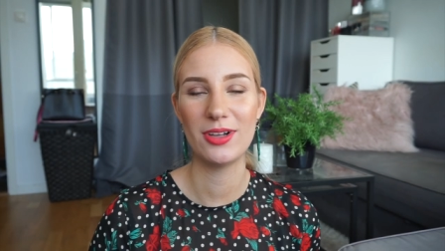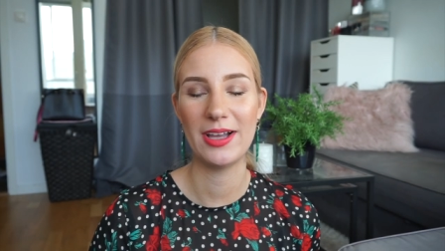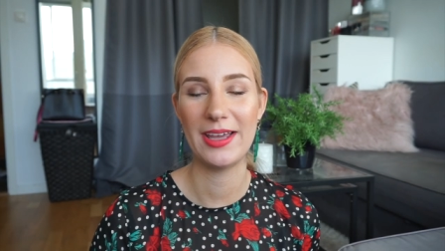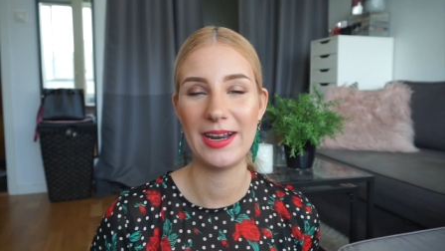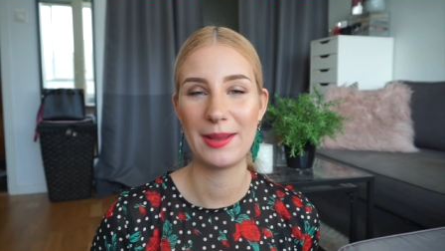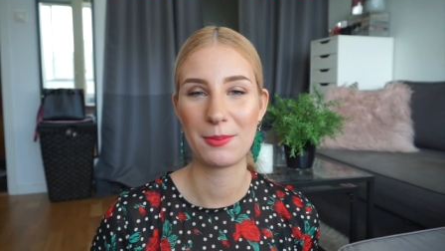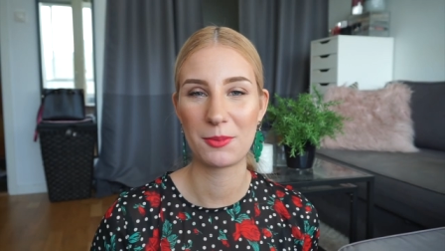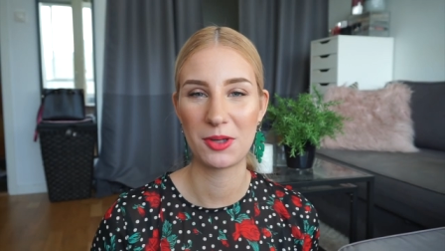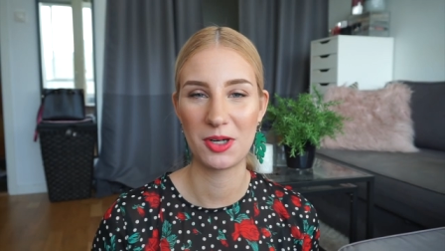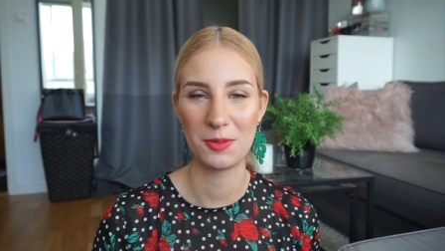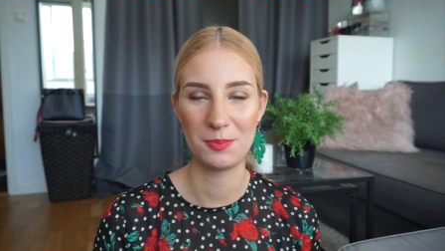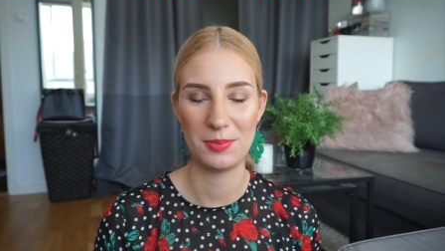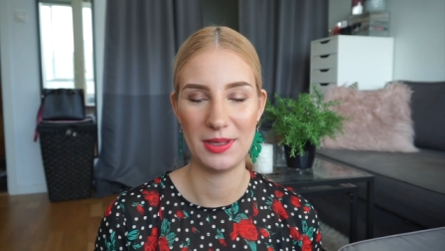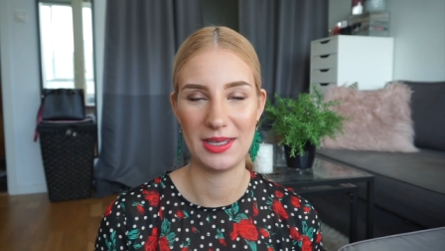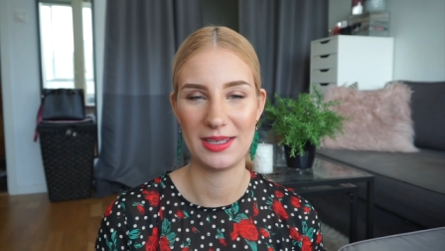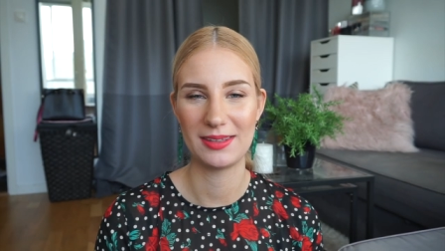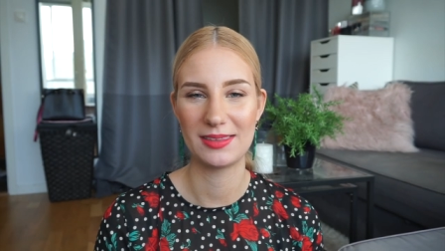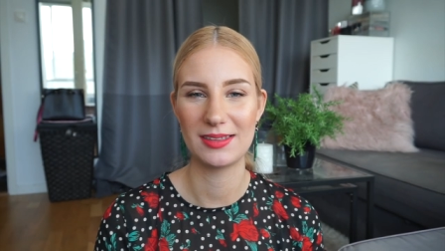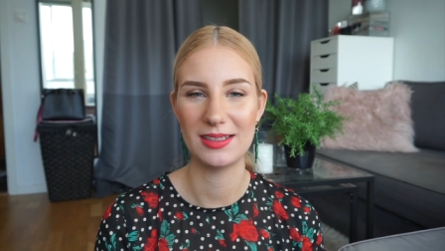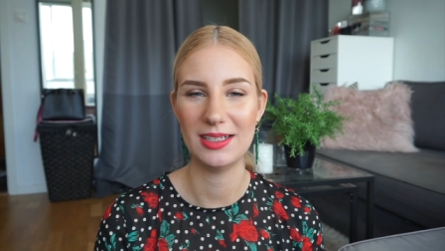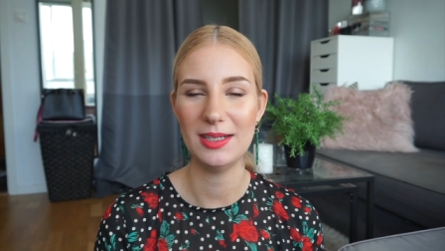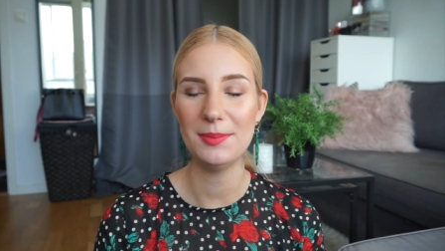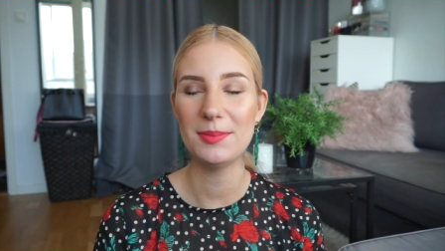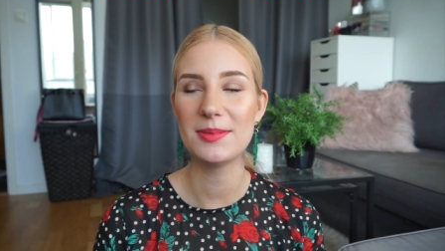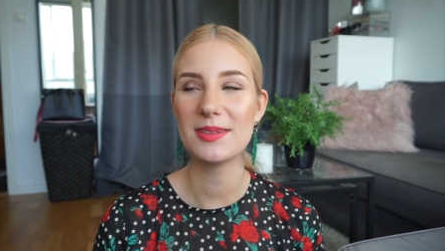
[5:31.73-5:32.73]
and I'm gonna pick
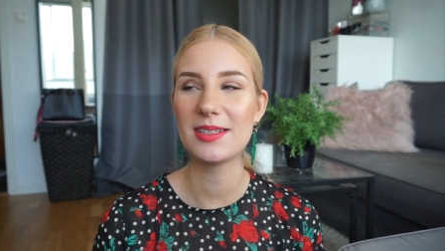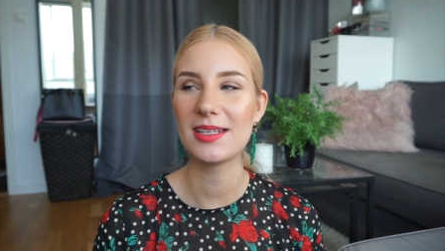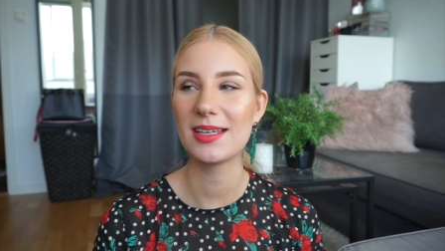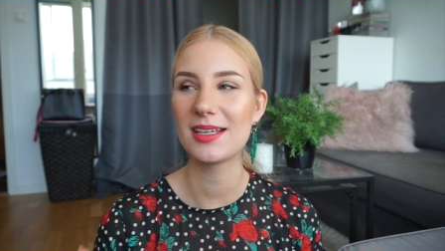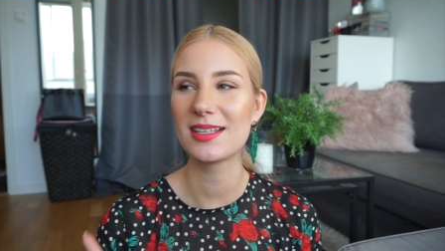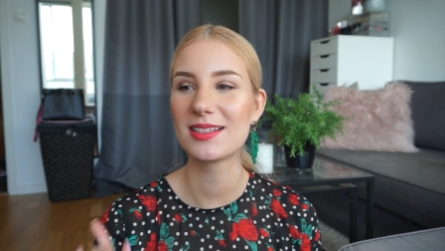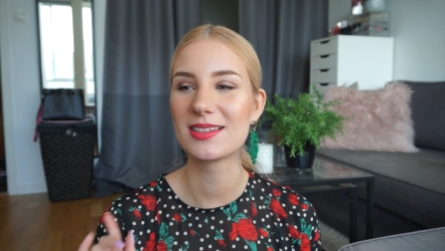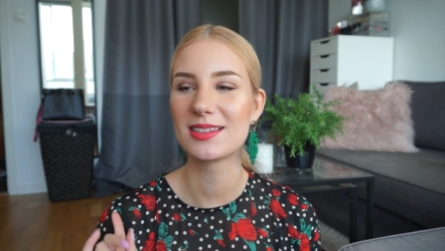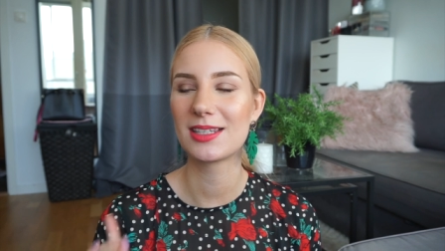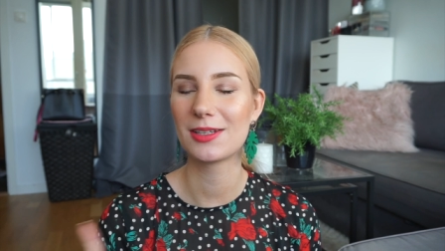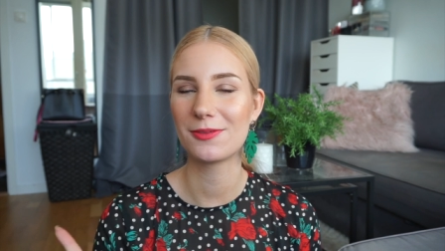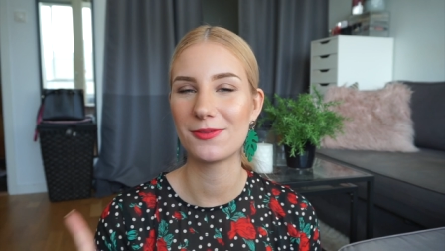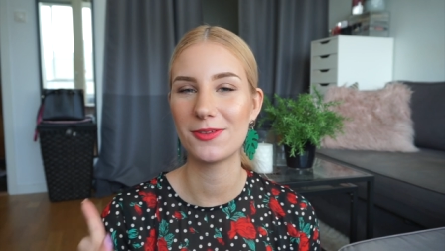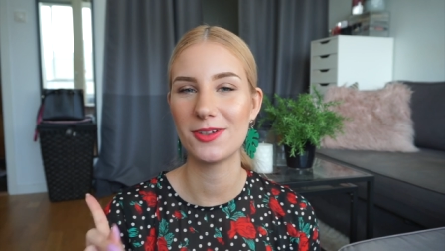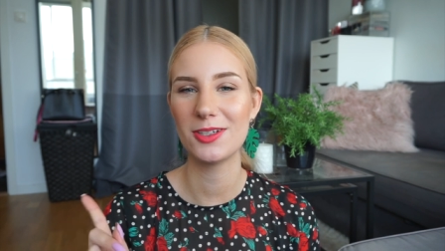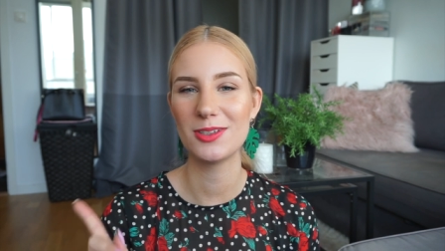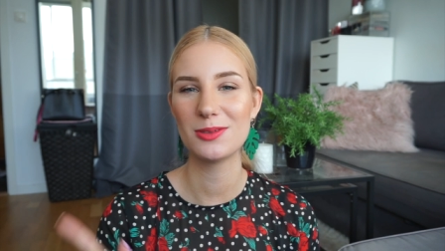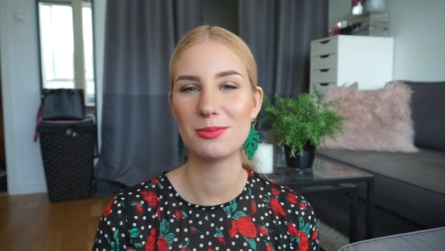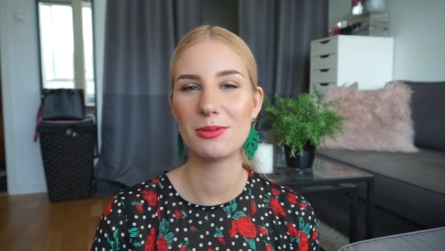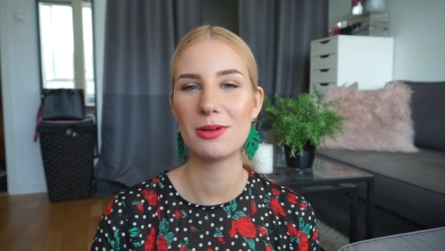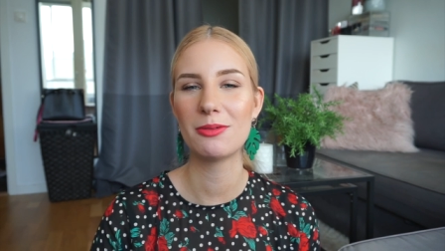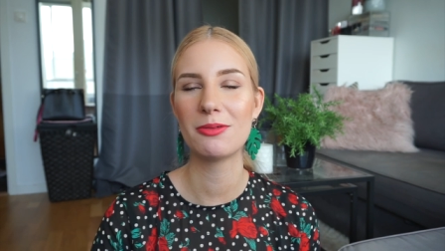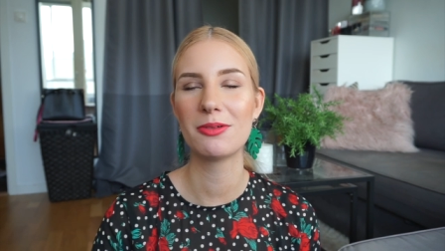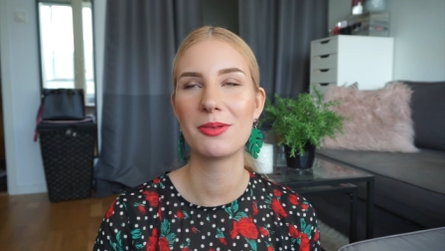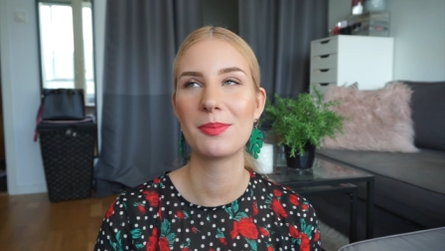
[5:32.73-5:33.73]
the lipsticks. The
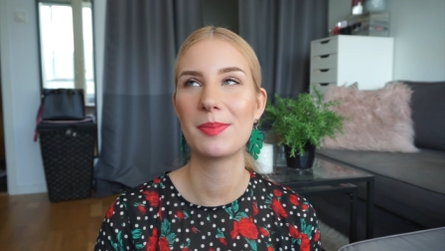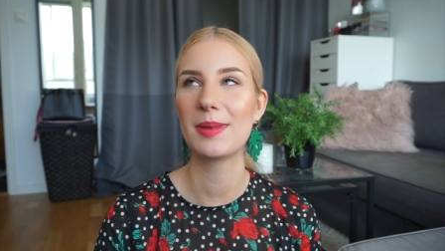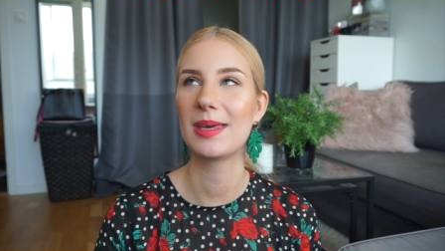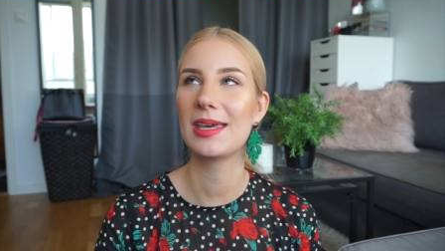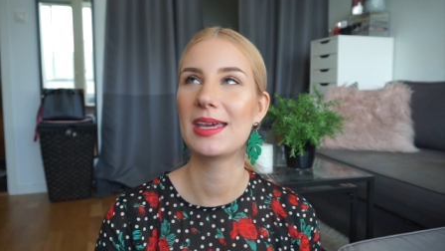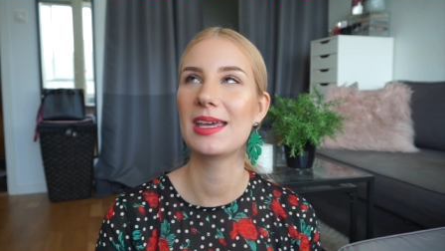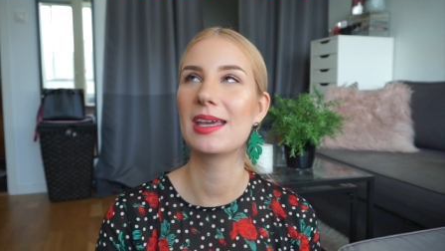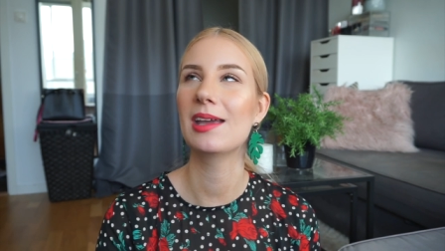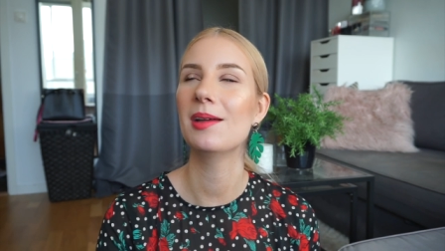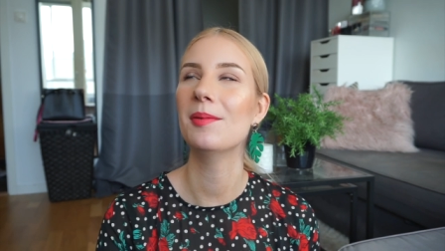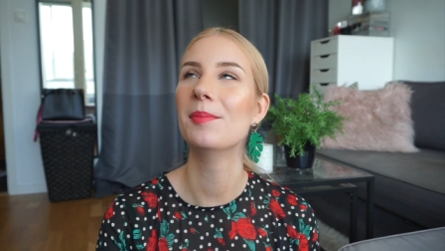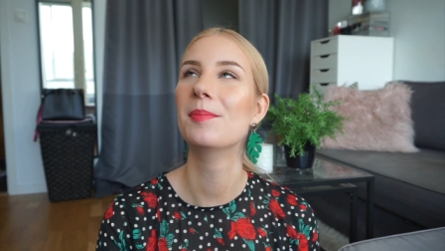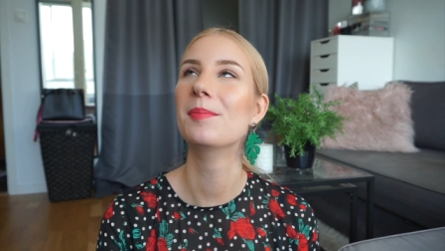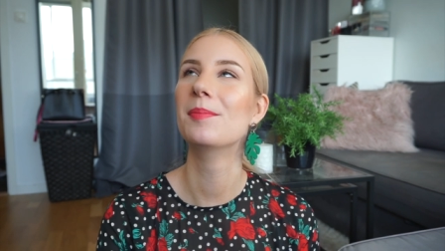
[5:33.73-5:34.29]
first one will be